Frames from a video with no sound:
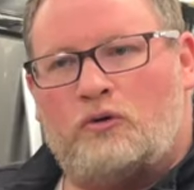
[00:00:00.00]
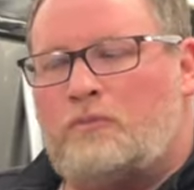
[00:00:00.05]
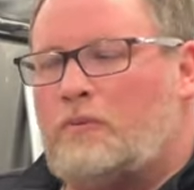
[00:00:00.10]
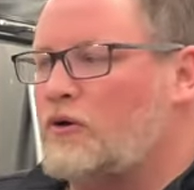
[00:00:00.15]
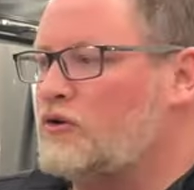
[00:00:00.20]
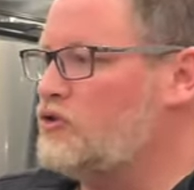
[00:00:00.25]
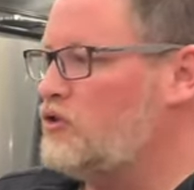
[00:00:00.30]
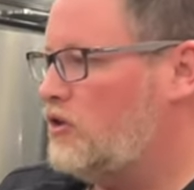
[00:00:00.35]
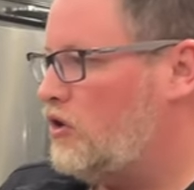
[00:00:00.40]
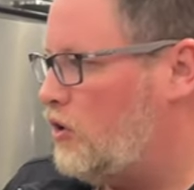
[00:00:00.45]

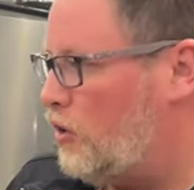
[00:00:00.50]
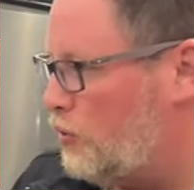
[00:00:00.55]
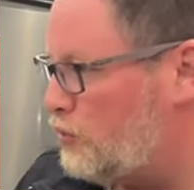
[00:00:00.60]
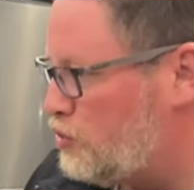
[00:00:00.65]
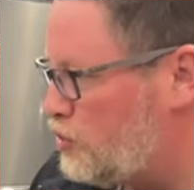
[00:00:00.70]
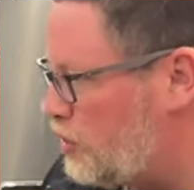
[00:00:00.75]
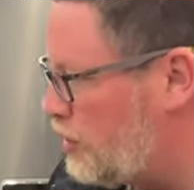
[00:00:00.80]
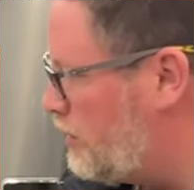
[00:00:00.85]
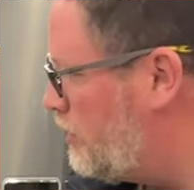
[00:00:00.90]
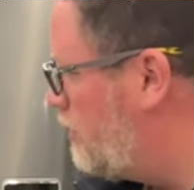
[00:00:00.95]
two-person
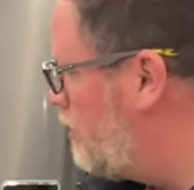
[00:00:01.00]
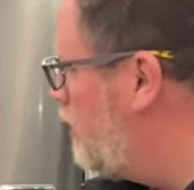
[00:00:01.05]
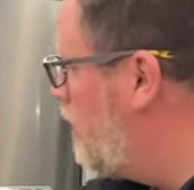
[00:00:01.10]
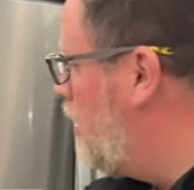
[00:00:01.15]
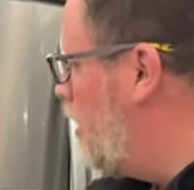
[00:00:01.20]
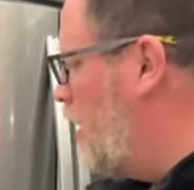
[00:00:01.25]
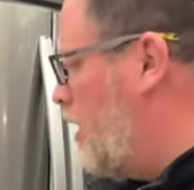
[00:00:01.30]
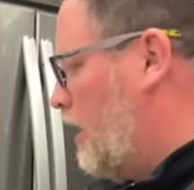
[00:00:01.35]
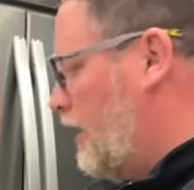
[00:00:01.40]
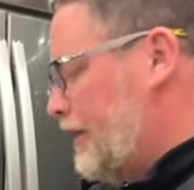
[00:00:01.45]
coach.
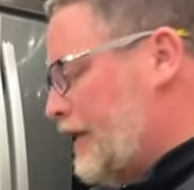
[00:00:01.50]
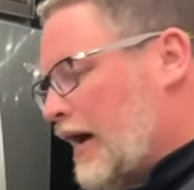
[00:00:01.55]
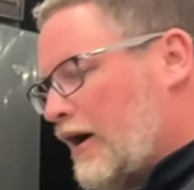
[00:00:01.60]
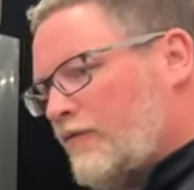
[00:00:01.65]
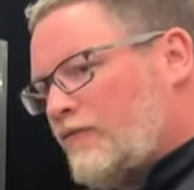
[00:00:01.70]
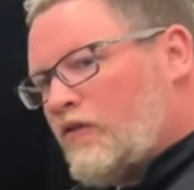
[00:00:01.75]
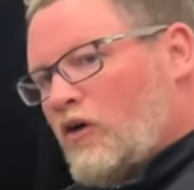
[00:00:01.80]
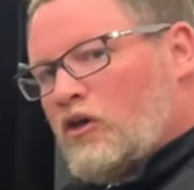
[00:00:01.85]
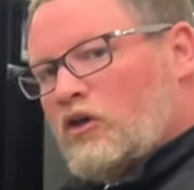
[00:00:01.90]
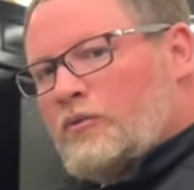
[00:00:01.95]
Now,
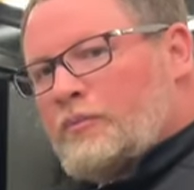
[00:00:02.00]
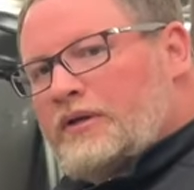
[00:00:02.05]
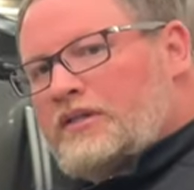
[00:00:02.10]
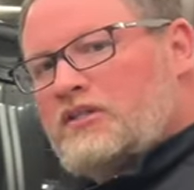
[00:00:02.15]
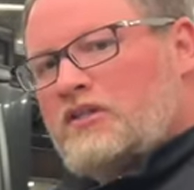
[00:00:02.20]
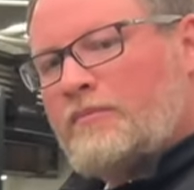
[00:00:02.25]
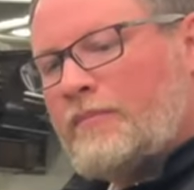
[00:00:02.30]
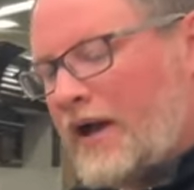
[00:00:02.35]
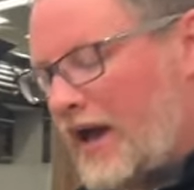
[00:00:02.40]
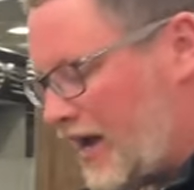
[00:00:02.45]
following me
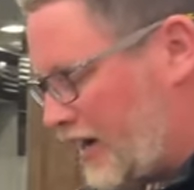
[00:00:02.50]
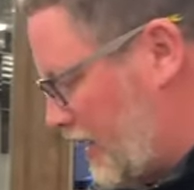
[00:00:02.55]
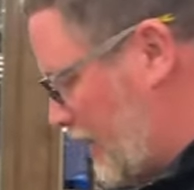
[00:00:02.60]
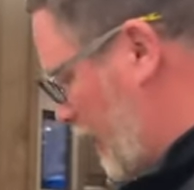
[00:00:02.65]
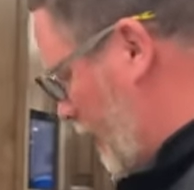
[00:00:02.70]
to the back